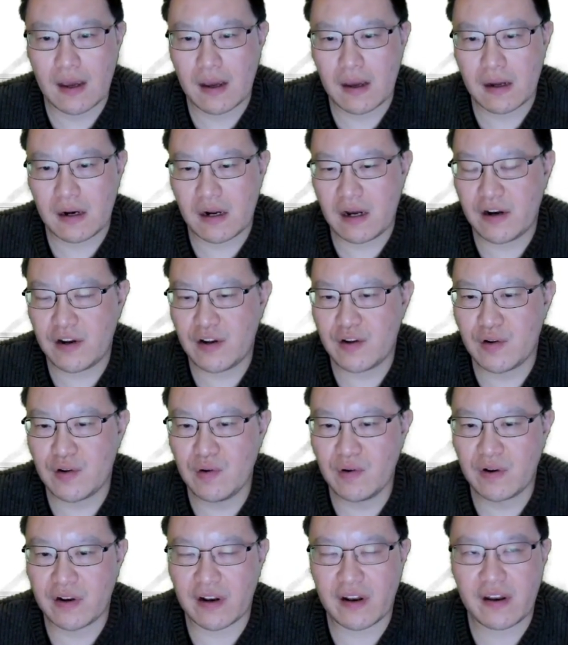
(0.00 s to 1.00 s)
Now, how do you
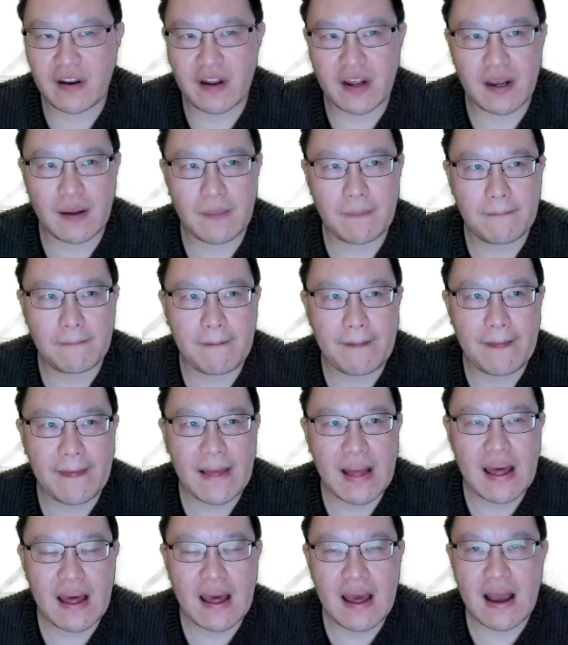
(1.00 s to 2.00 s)
use this thing?
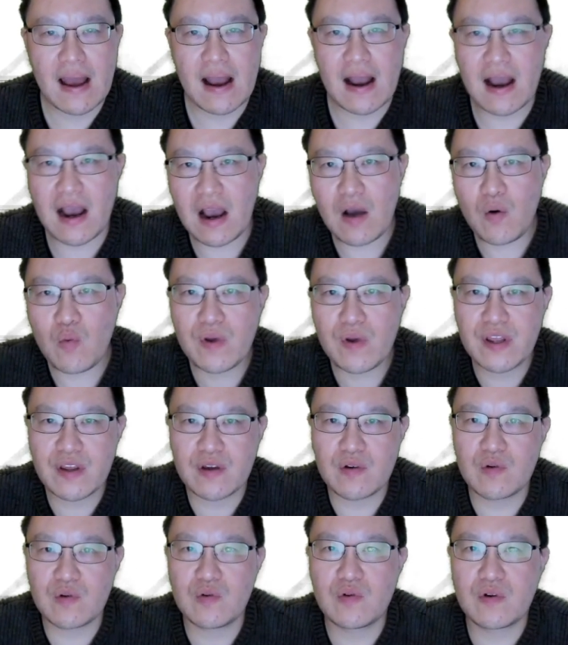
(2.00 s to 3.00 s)
How we
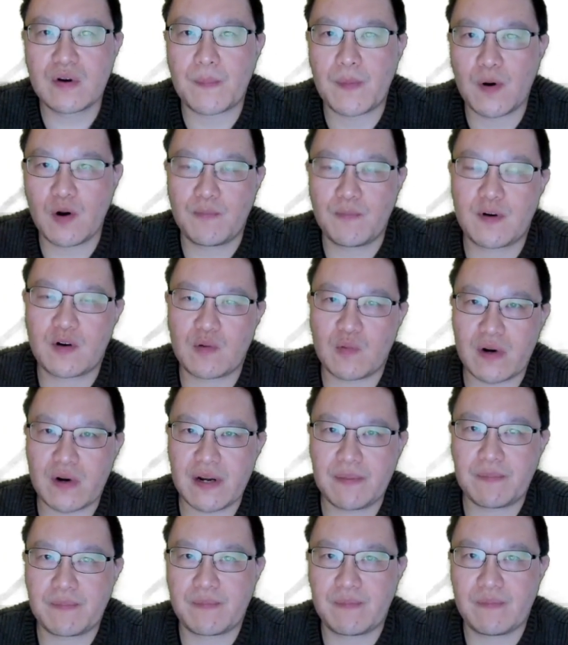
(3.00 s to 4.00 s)
use Burp
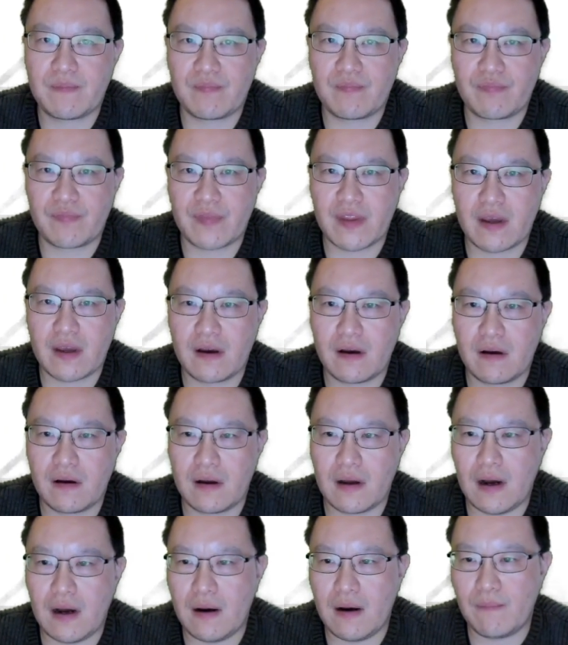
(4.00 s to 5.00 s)
Suite,
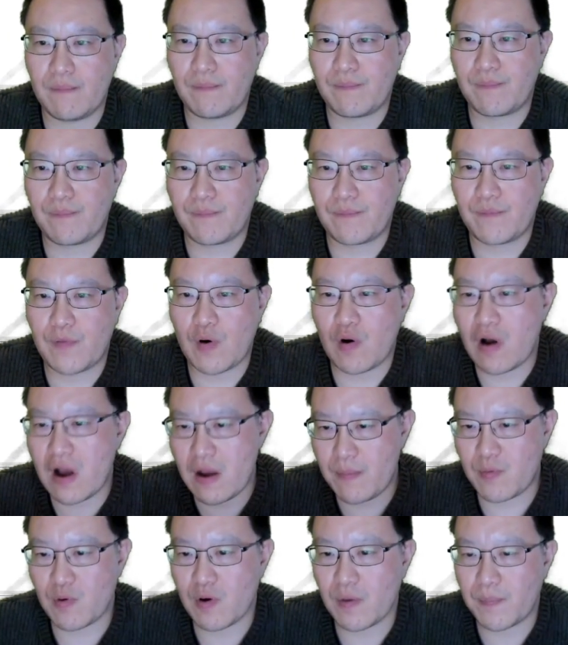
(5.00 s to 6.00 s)
for
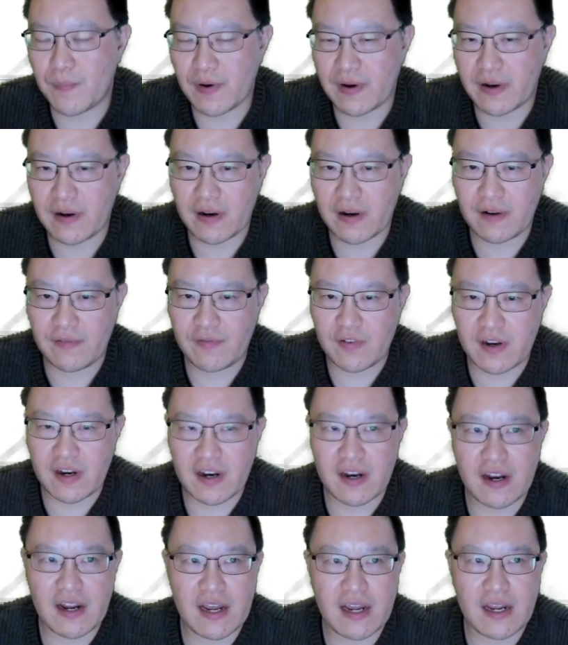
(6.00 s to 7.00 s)
our purposes for
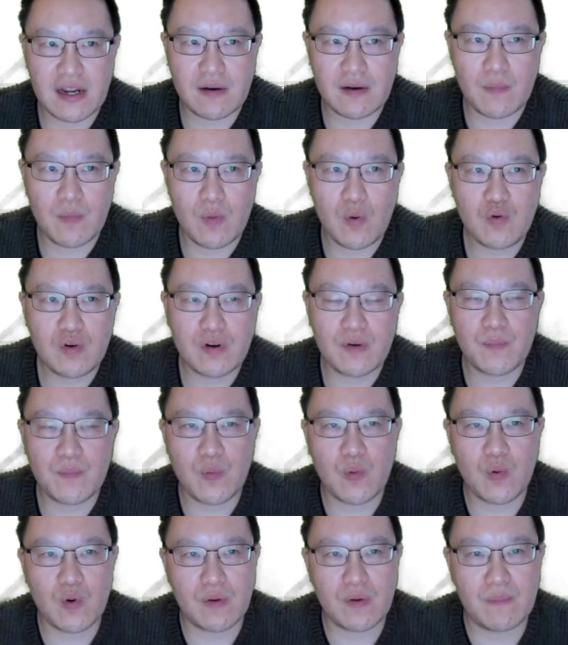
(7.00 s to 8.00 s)
today, the most
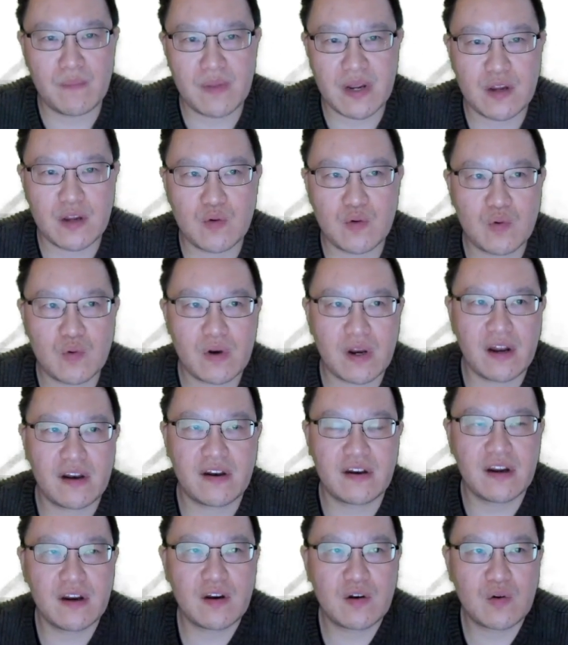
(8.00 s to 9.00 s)
important manual
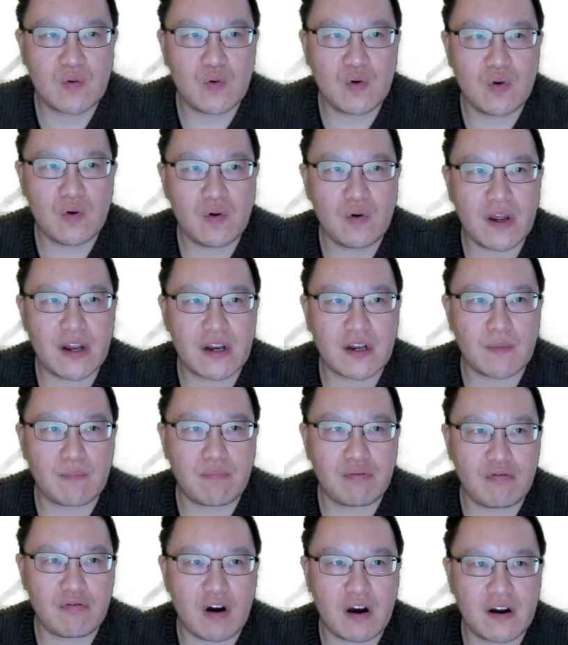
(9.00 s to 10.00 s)
testing tool is the
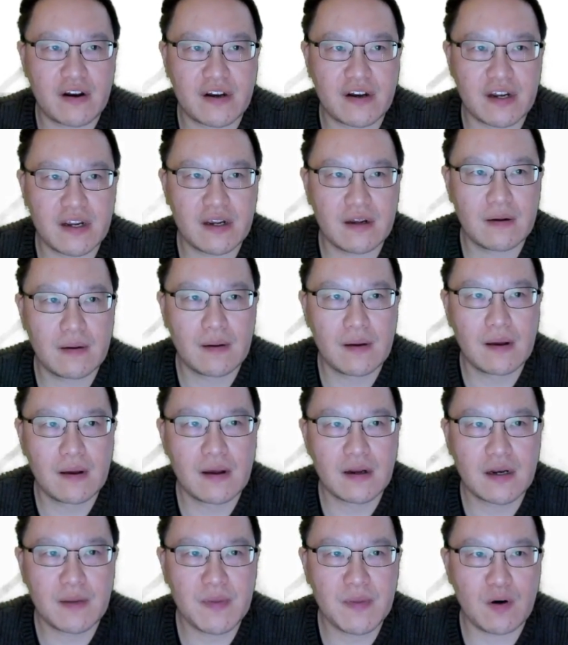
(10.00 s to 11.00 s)
proxy,
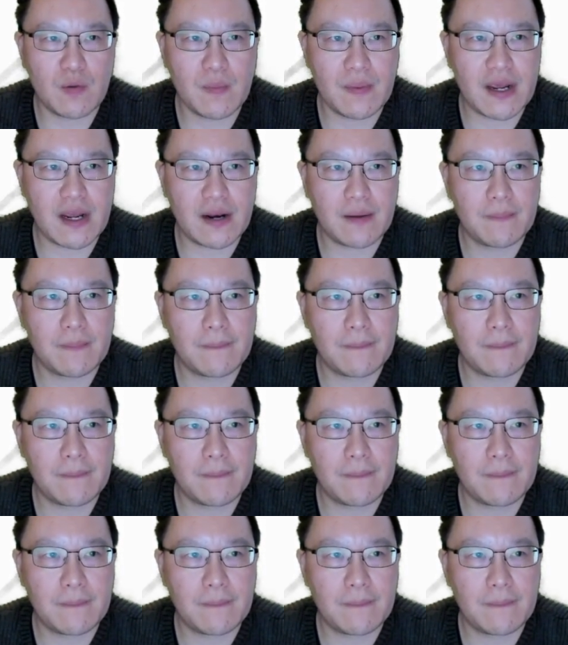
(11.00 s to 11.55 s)
the middleman.